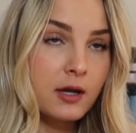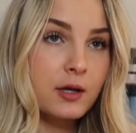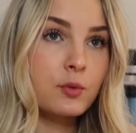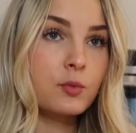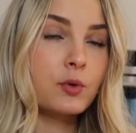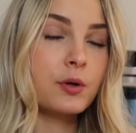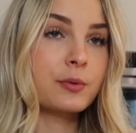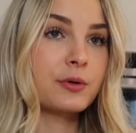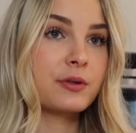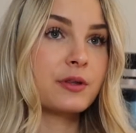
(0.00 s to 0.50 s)

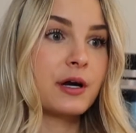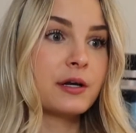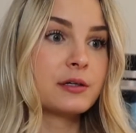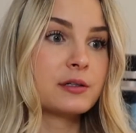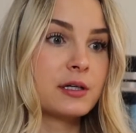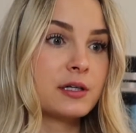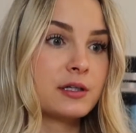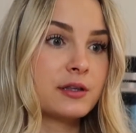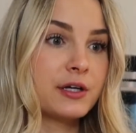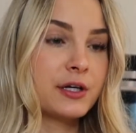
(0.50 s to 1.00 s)
we were
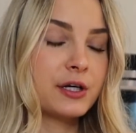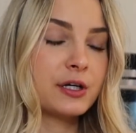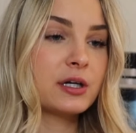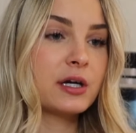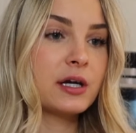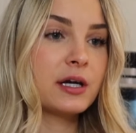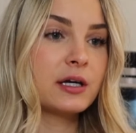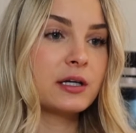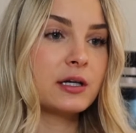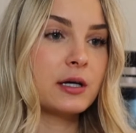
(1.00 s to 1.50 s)
then in there,
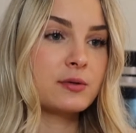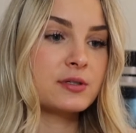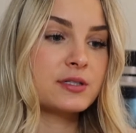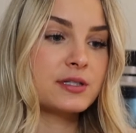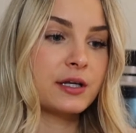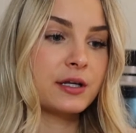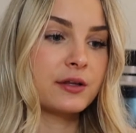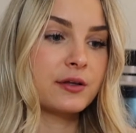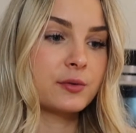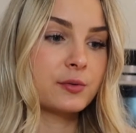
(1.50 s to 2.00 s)
and I was
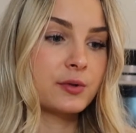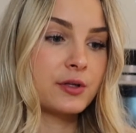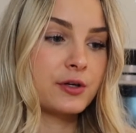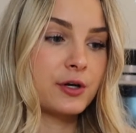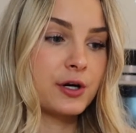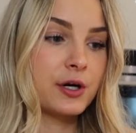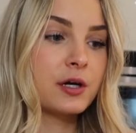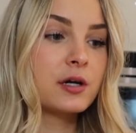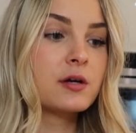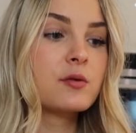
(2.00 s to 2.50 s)
sitting there with
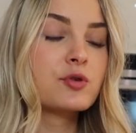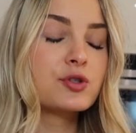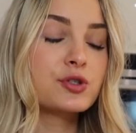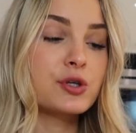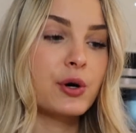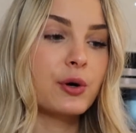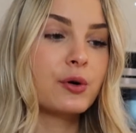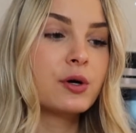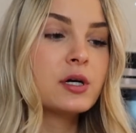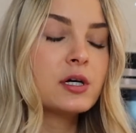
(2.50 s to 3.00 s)
her.
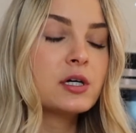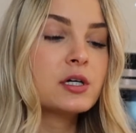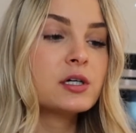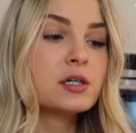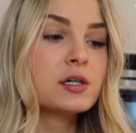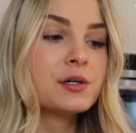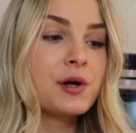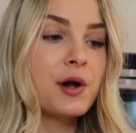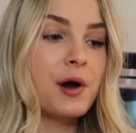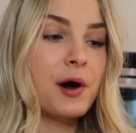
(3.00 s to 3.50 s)
So
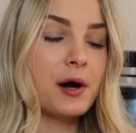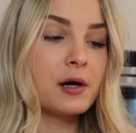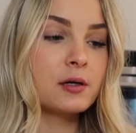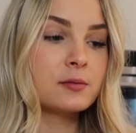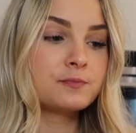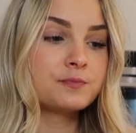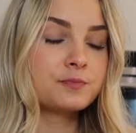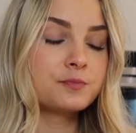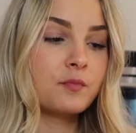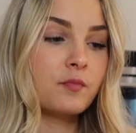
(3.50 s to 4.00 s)

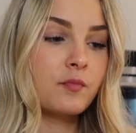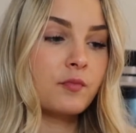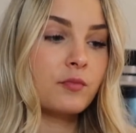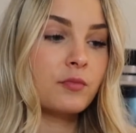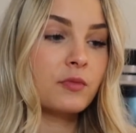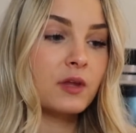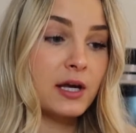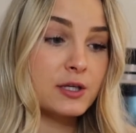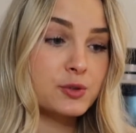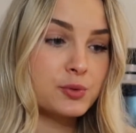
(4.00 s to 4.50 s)

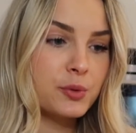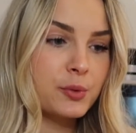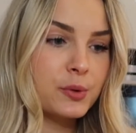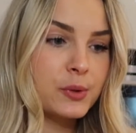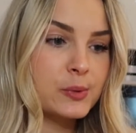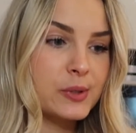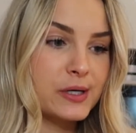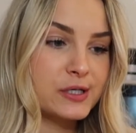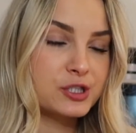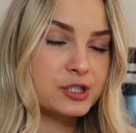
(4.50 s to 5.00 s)
as we were
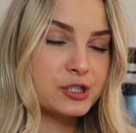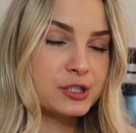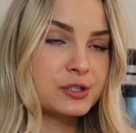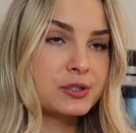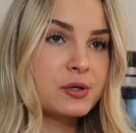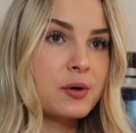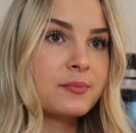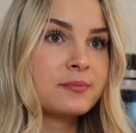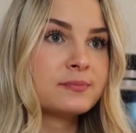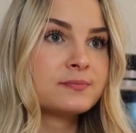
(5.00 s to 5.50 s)

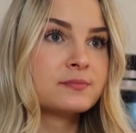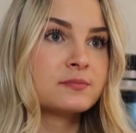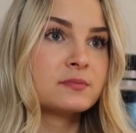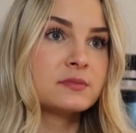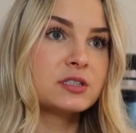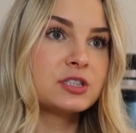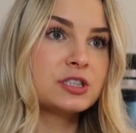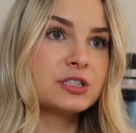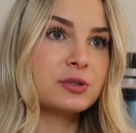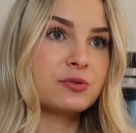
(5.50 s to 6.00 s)
questioned,
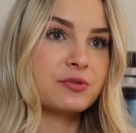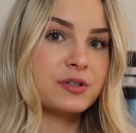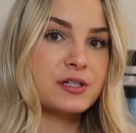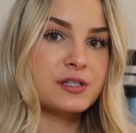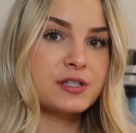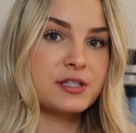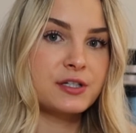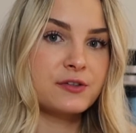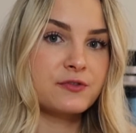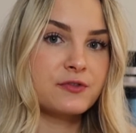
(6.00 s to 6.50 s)
she
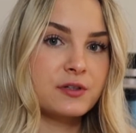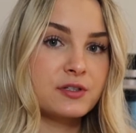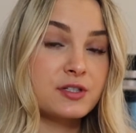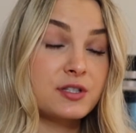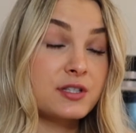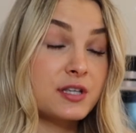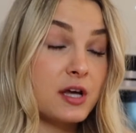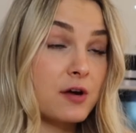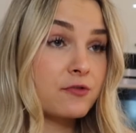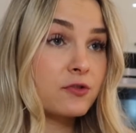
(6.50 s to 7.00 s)
received
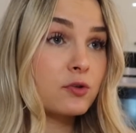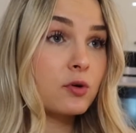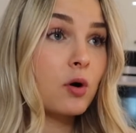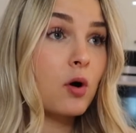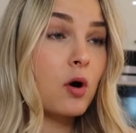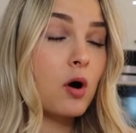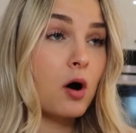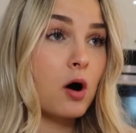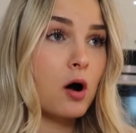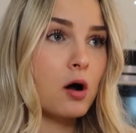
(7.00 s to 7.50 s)
several
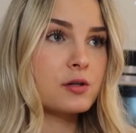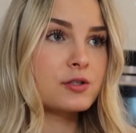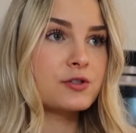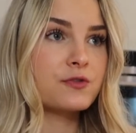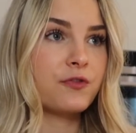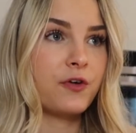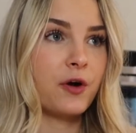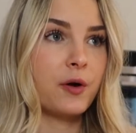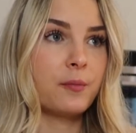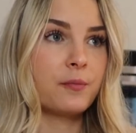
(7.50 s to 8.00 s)
calls
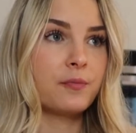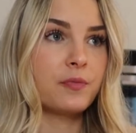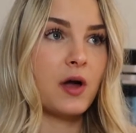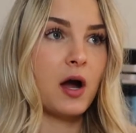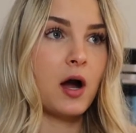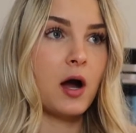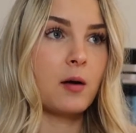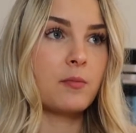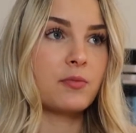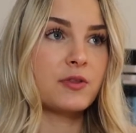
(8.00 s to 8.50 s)
from
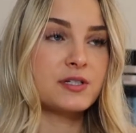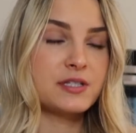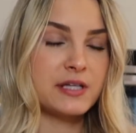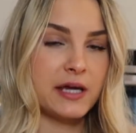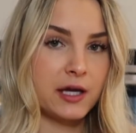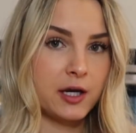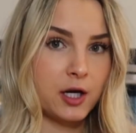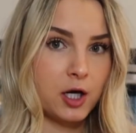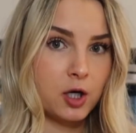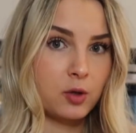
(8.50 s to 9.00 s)
the
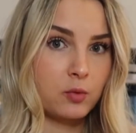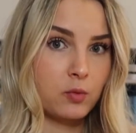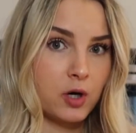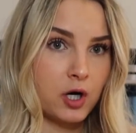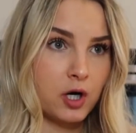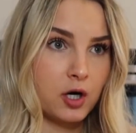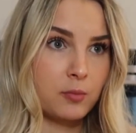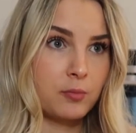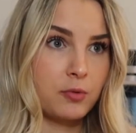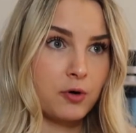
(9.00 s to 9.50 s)
daycare
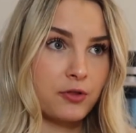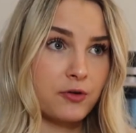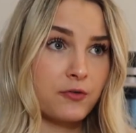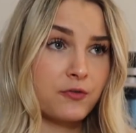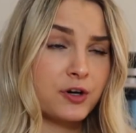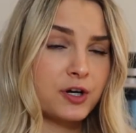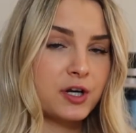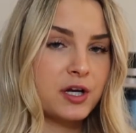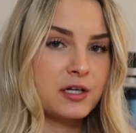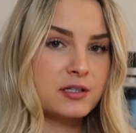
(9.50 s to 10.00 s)
where both of
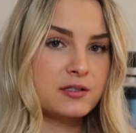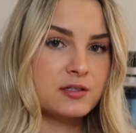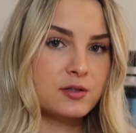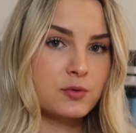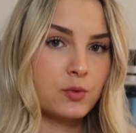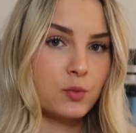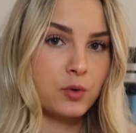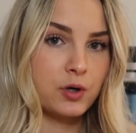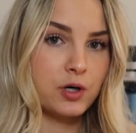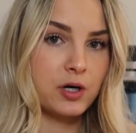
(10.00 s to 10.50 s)
her kids
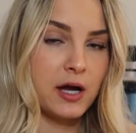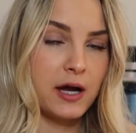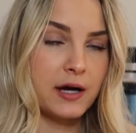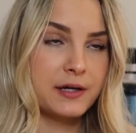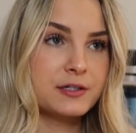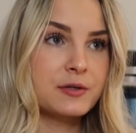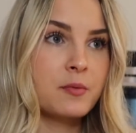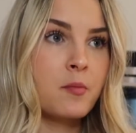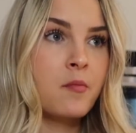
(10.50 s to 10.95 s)
were at.